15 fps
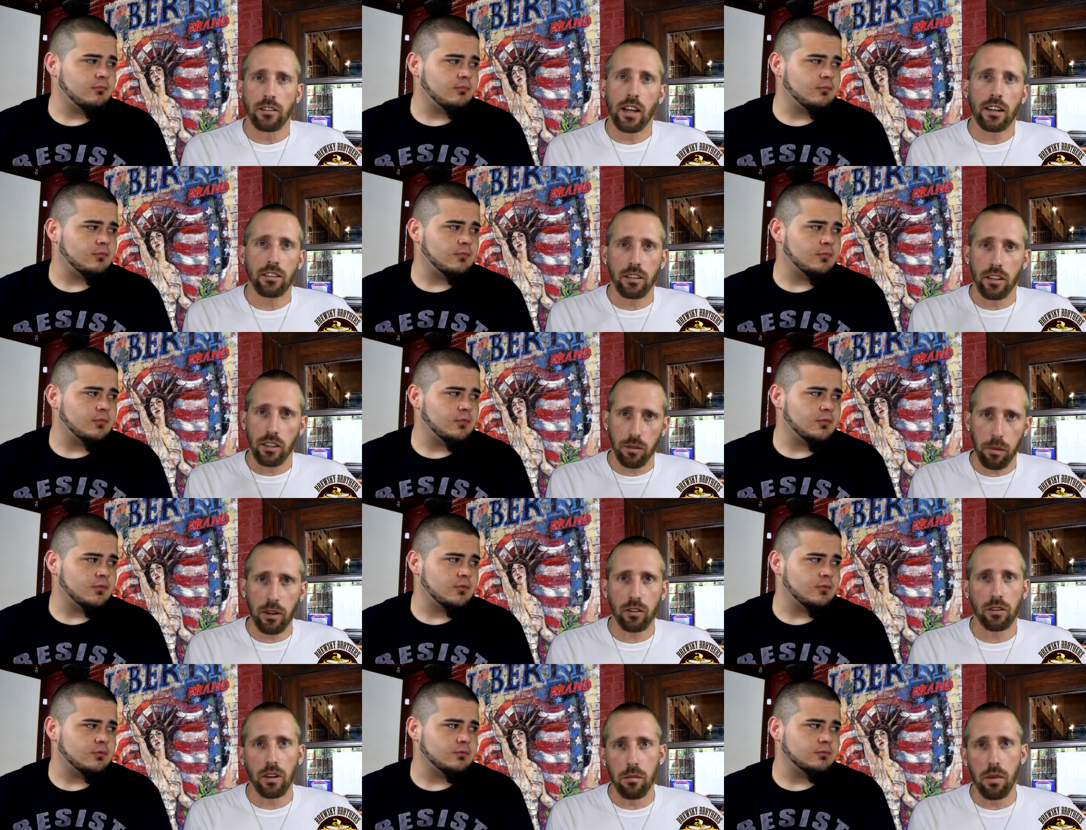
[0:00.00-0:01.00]
Speaker 1: actually a
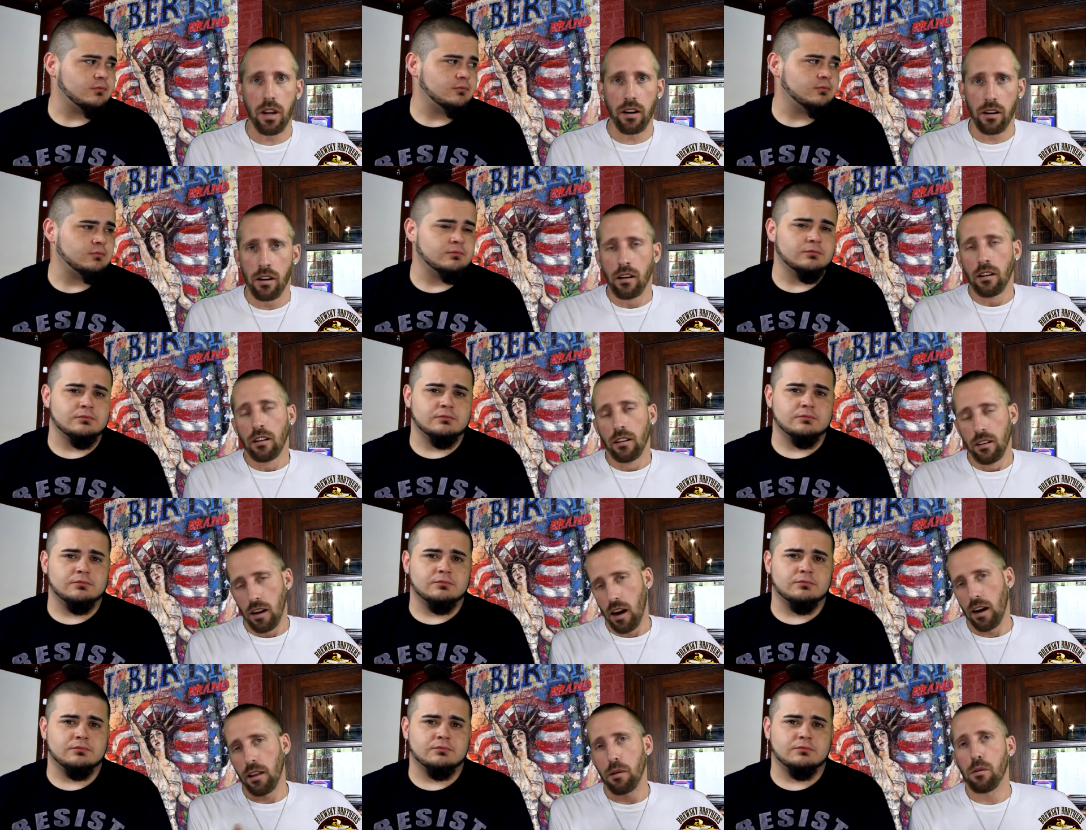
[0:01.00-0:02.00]
specialty beer
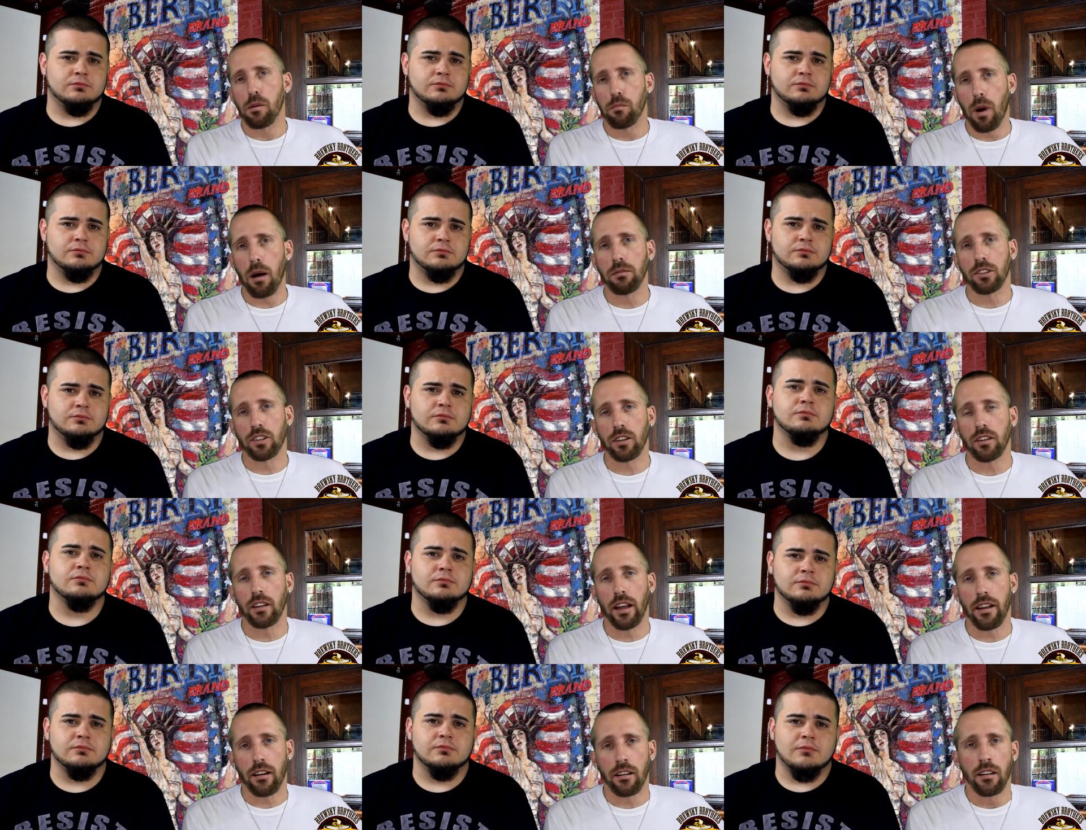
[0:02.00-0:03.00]
that
Speaker 2: we'll probably show you
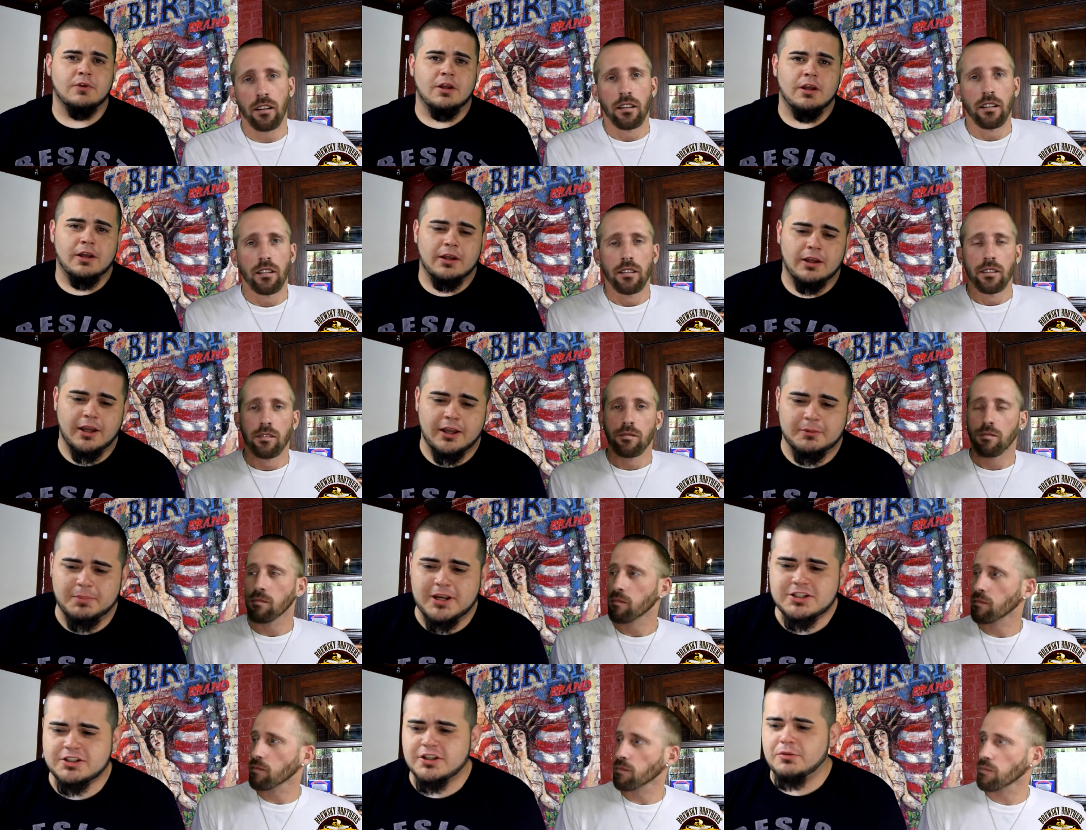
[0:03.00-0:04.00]
later. And
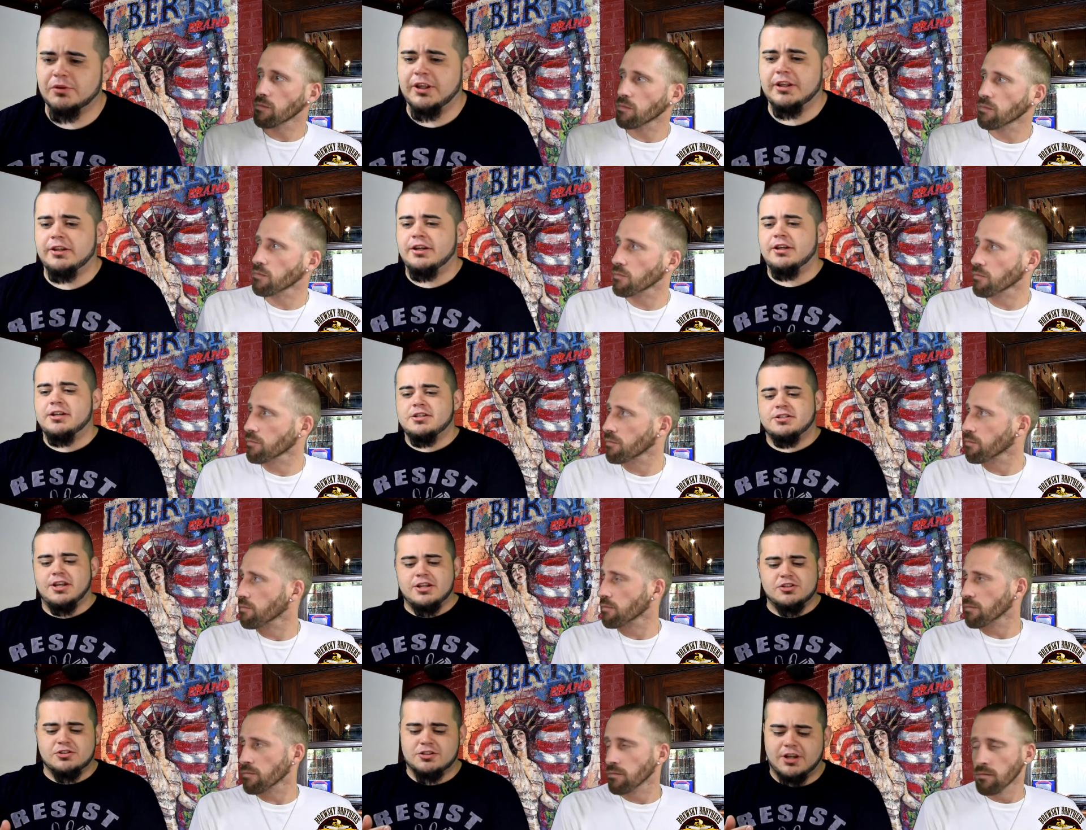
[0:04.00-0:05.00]
basically what they did is
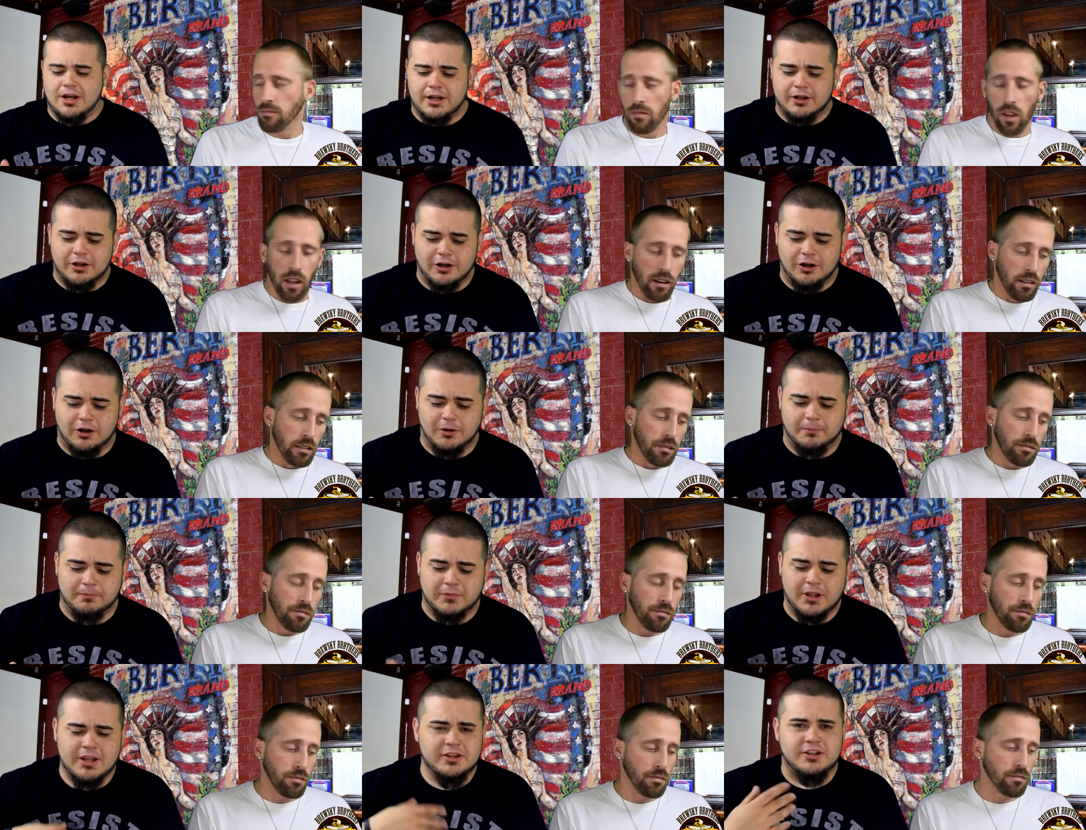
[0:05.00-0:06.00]
they just got
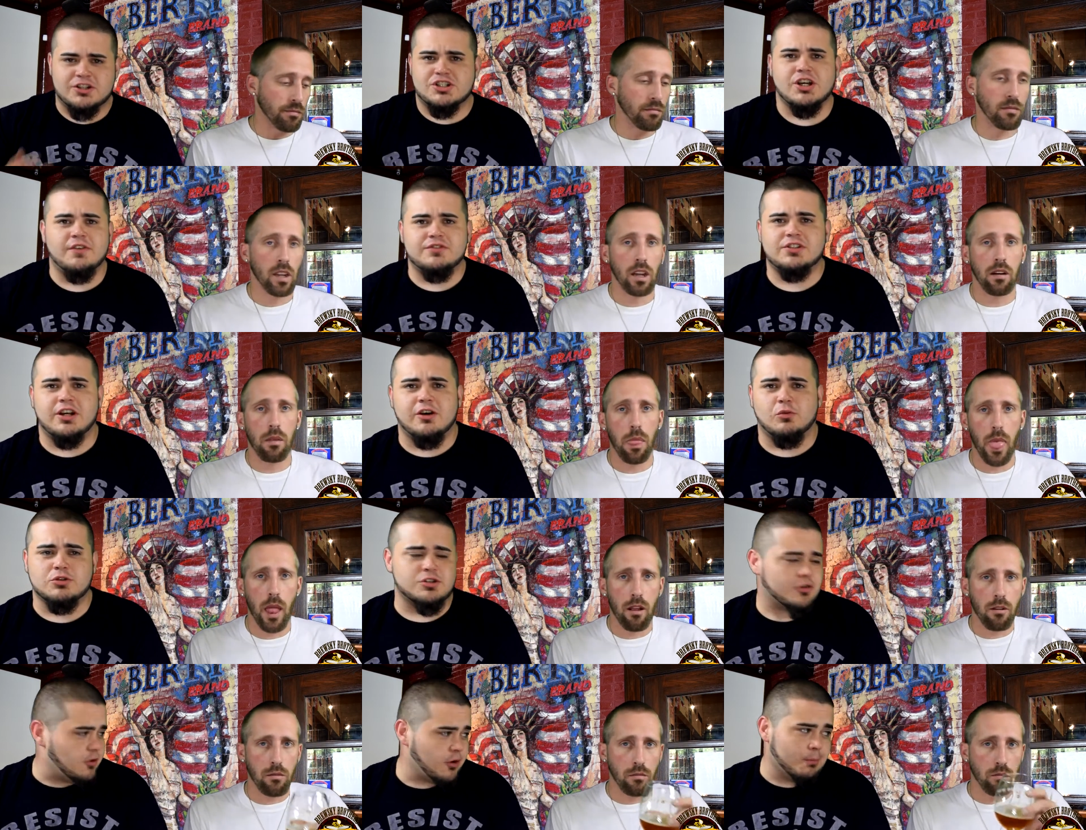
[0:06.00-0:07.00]
the chefs there,
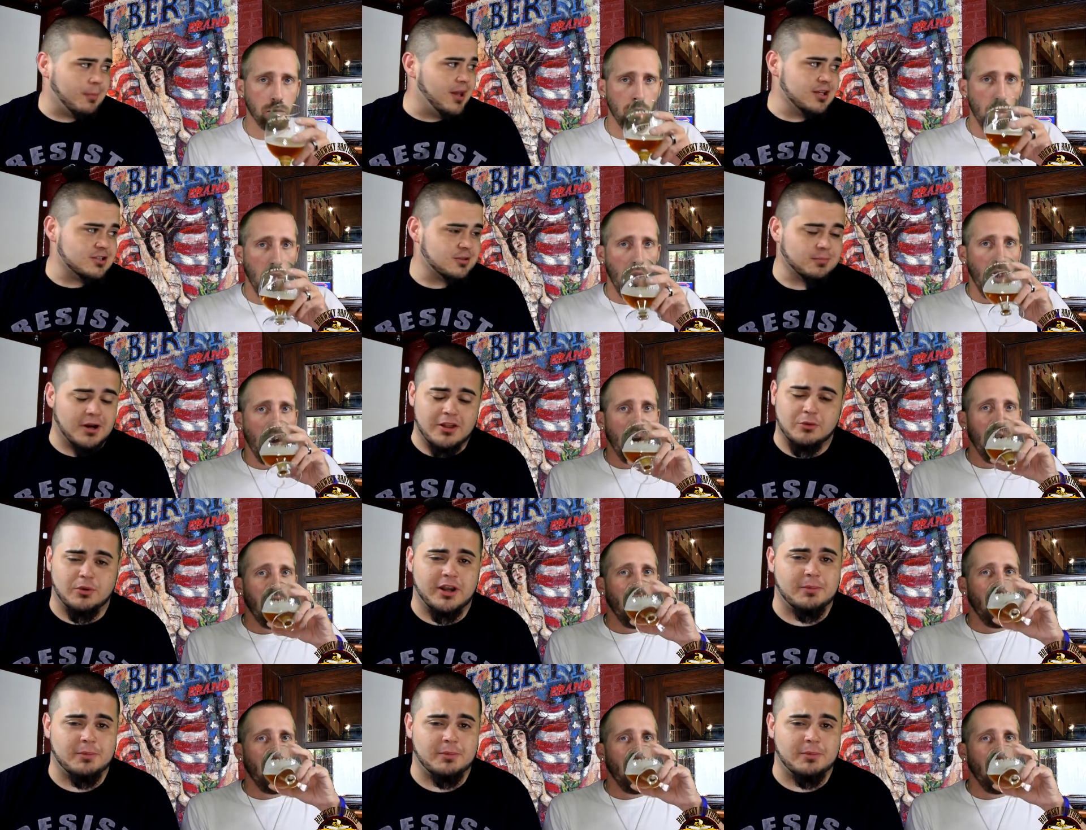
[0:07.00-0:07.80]
which are amazing, by the way. I